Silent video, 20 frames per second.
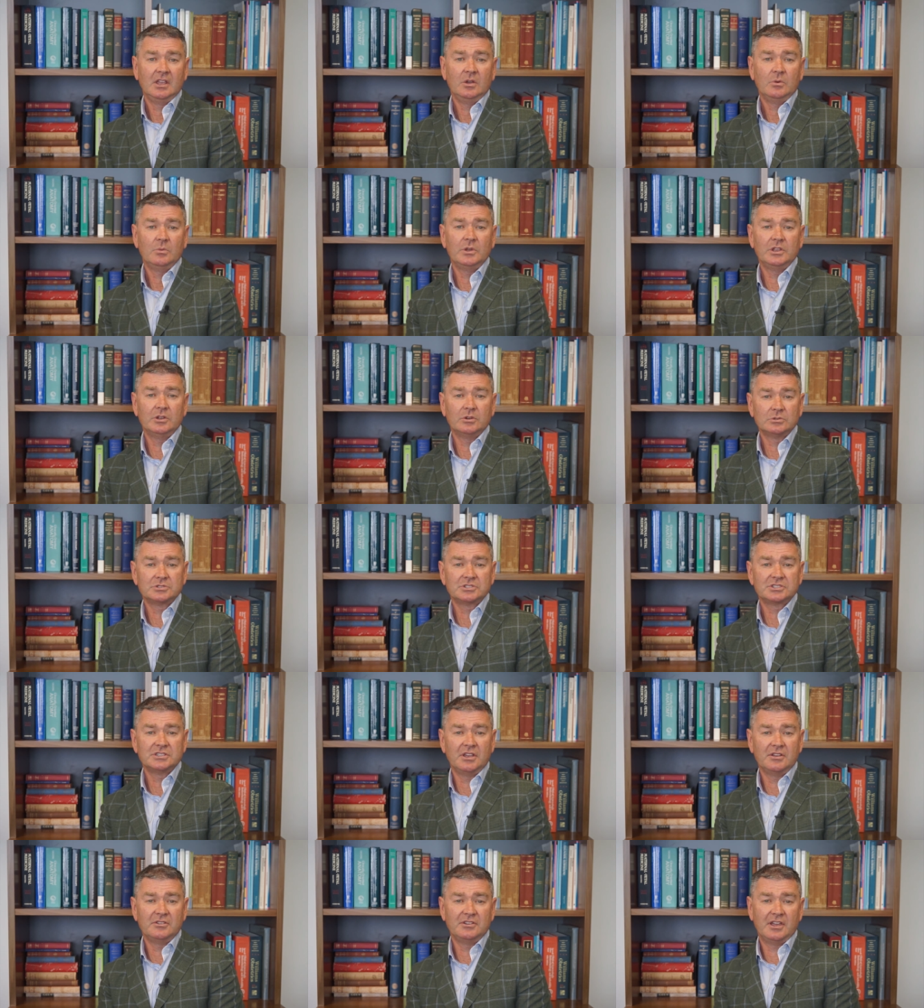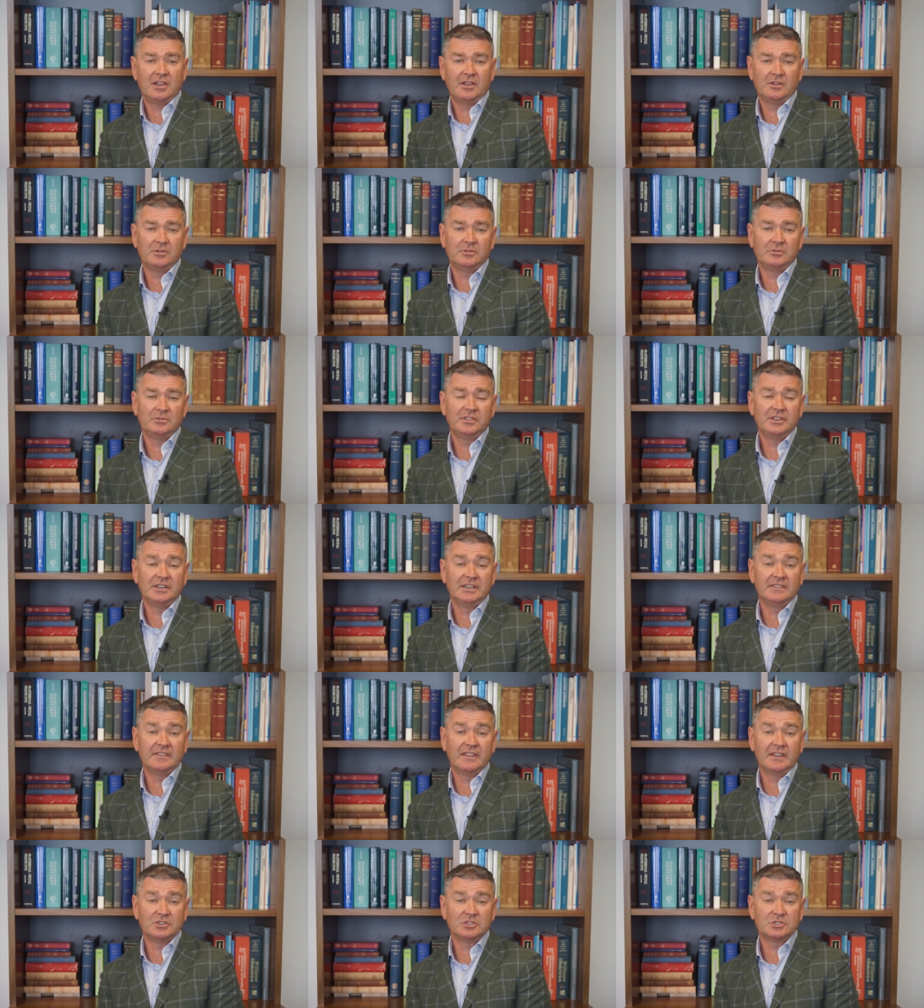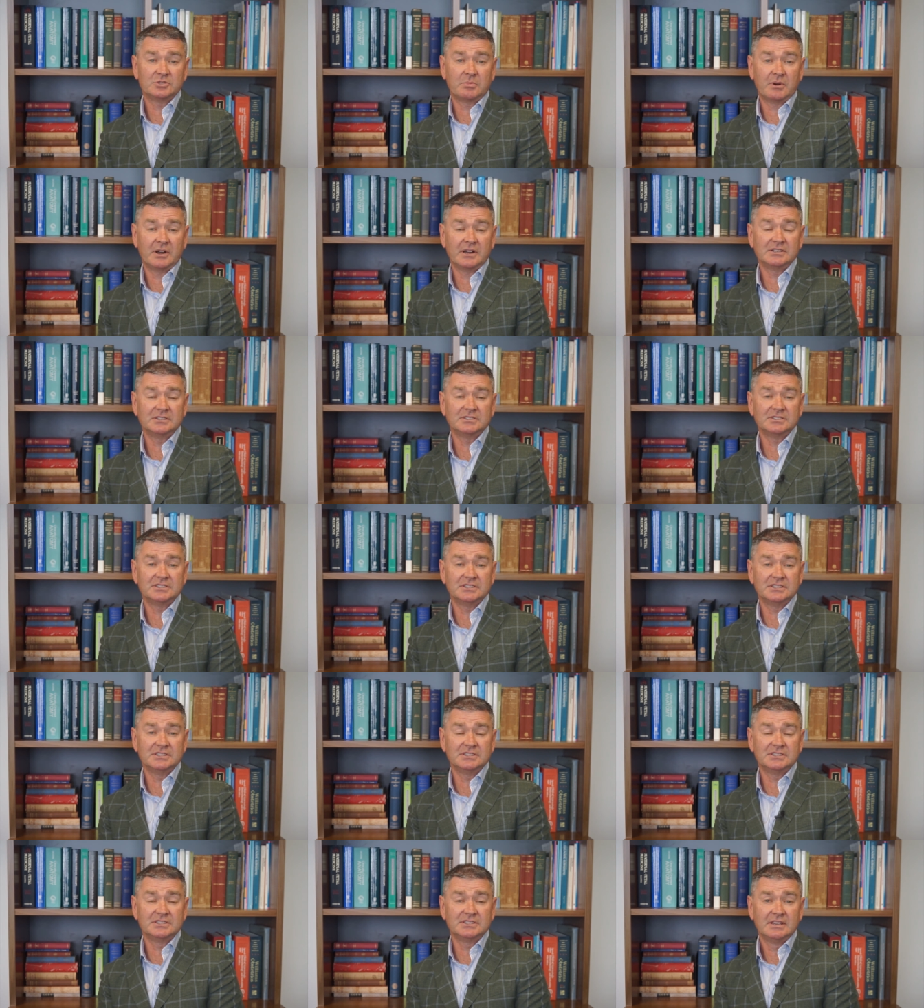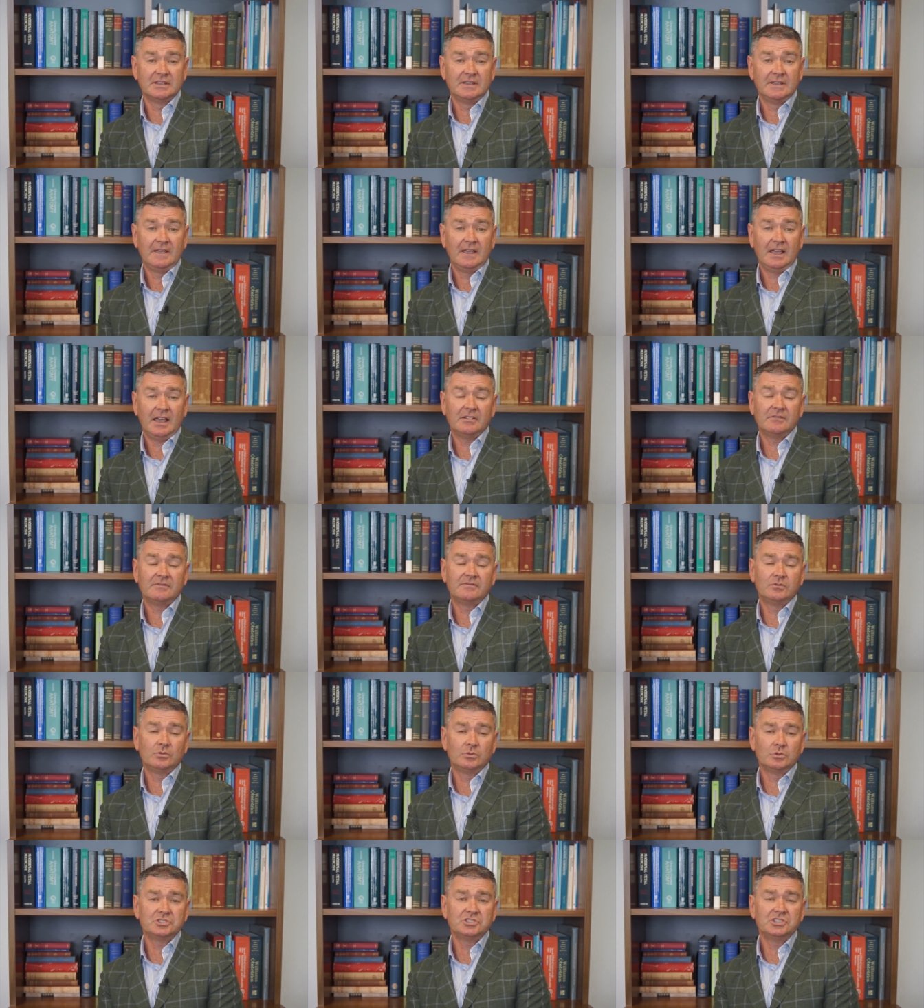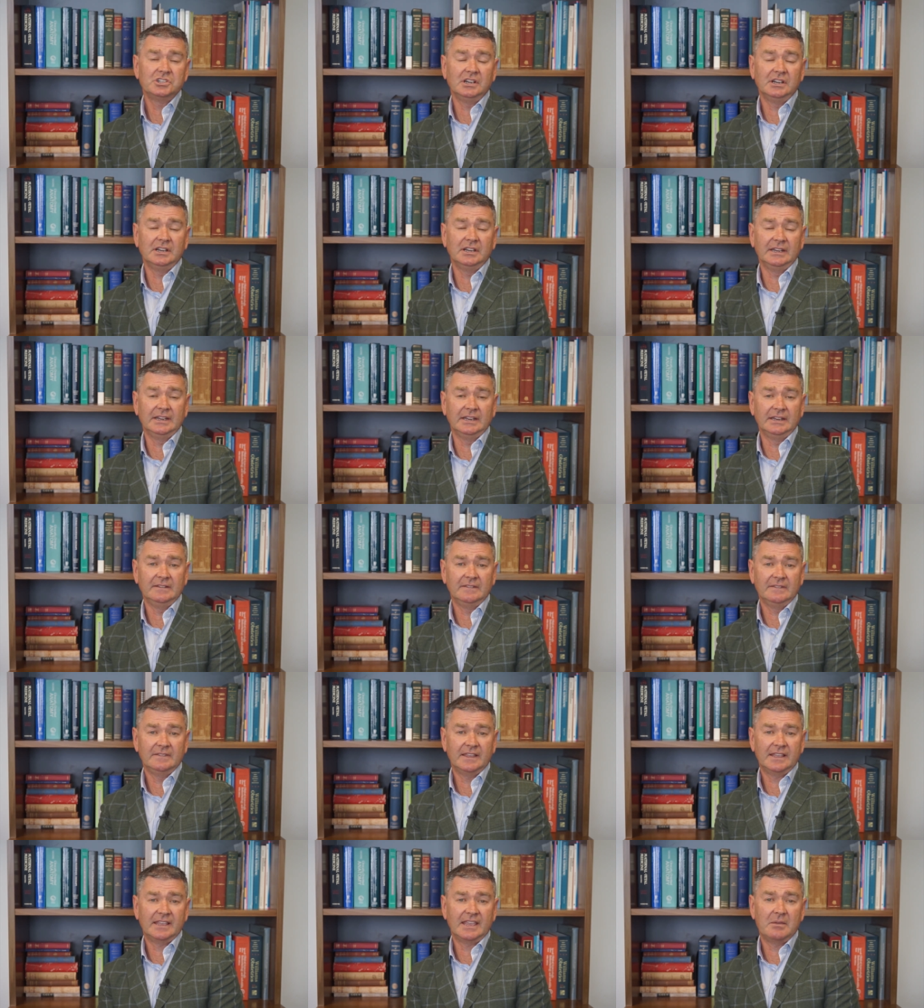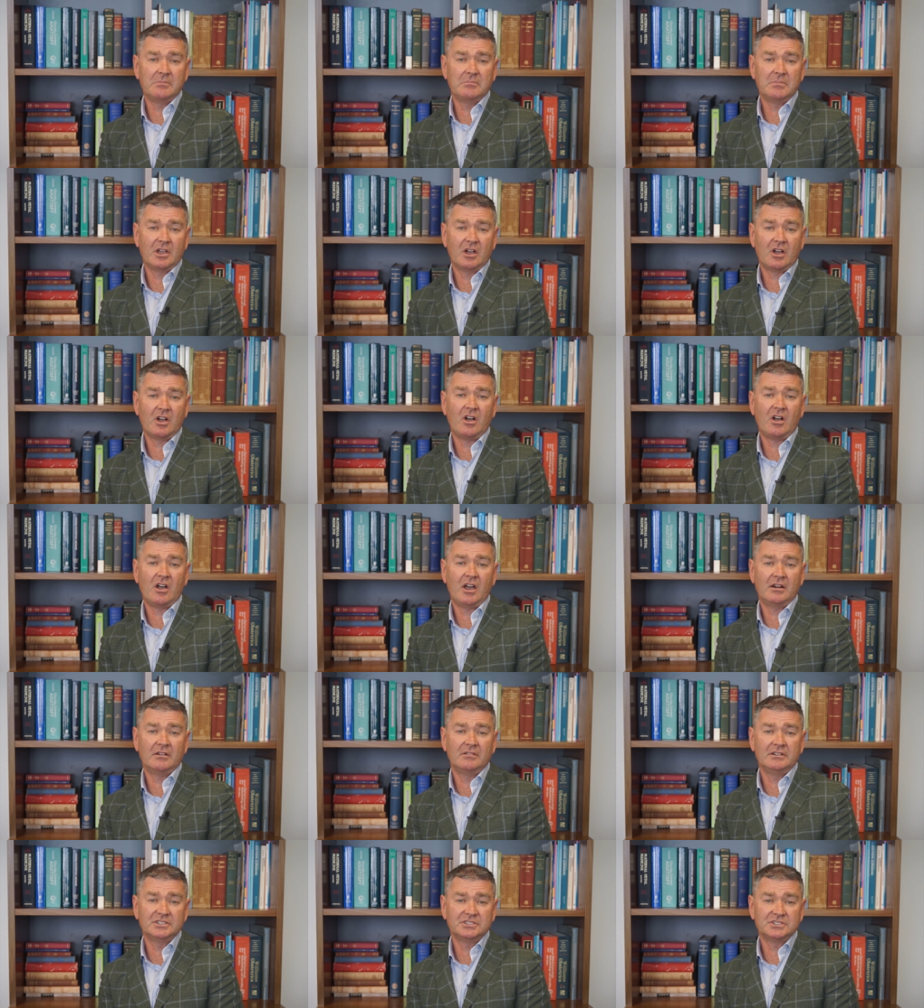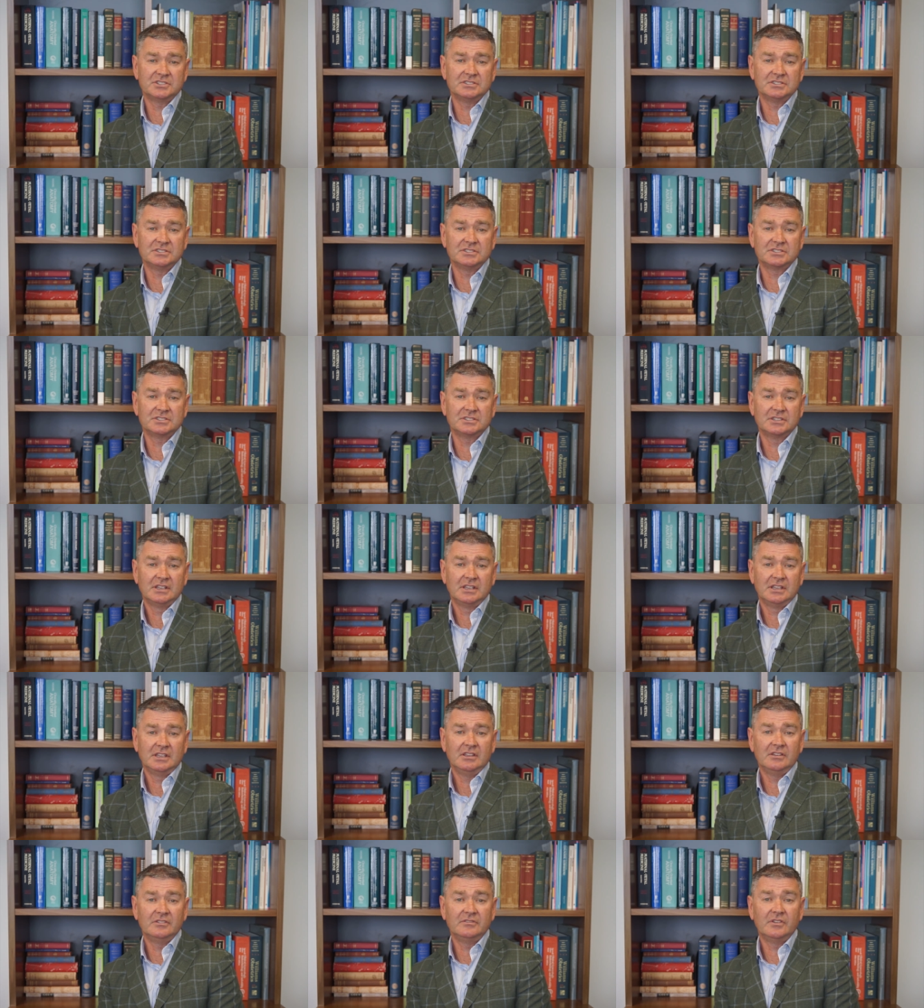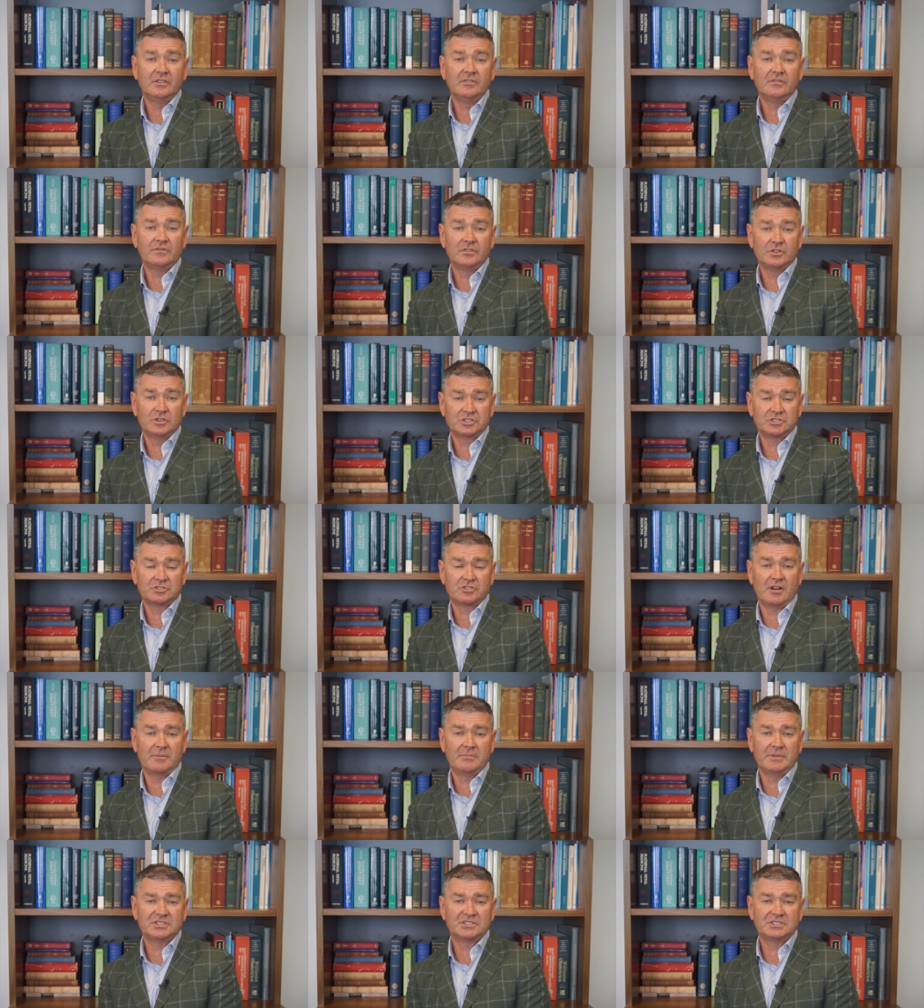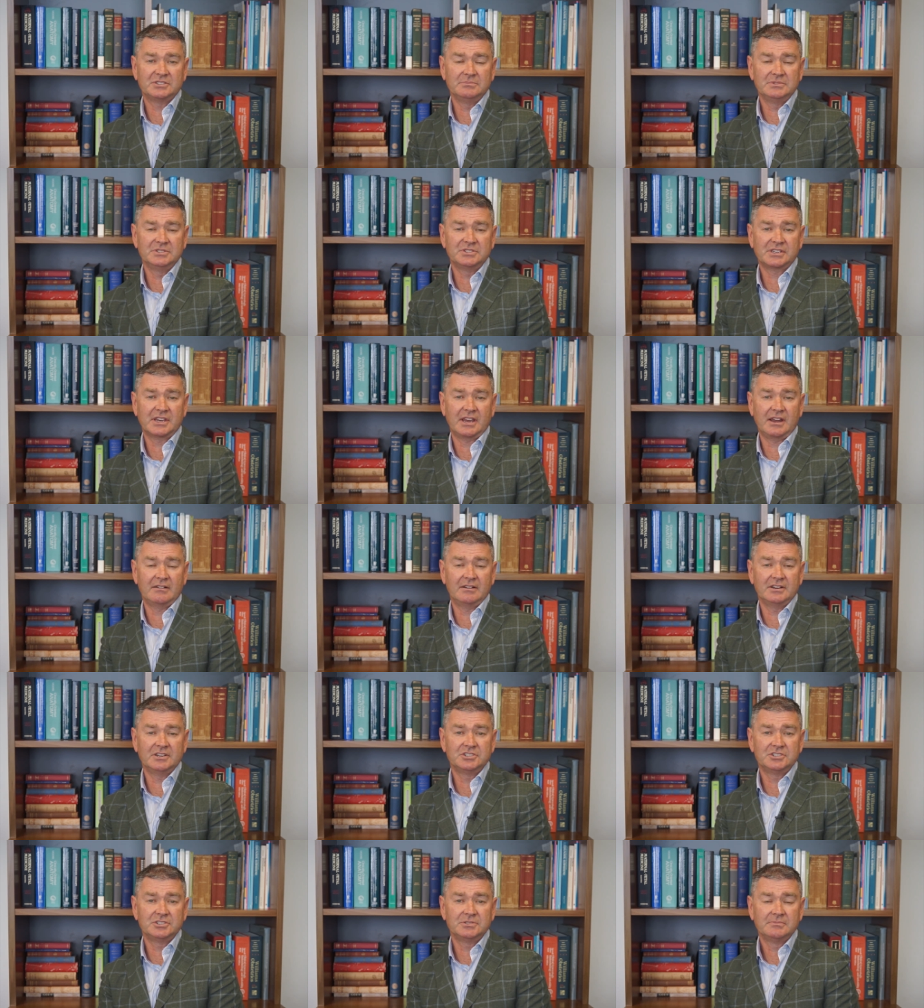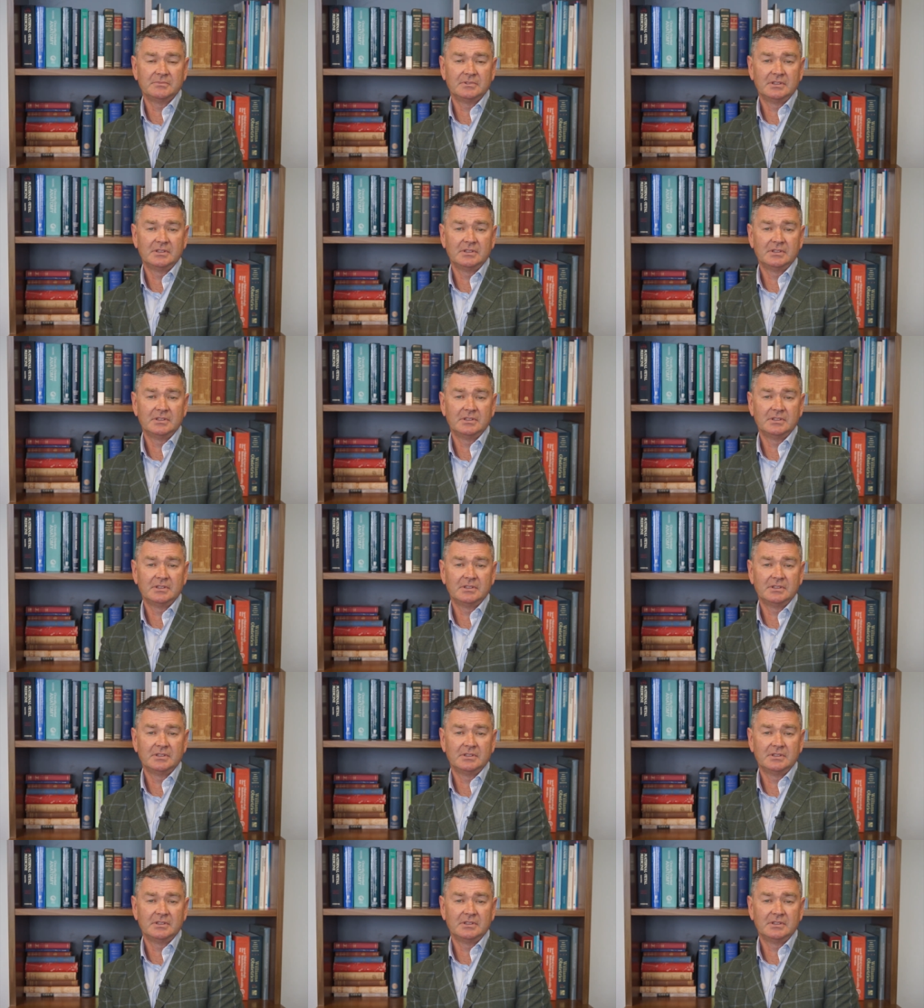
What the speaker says: We also know that in those pregnancies, unfortunately, there can be a higher incidence of first trimester miscarriage.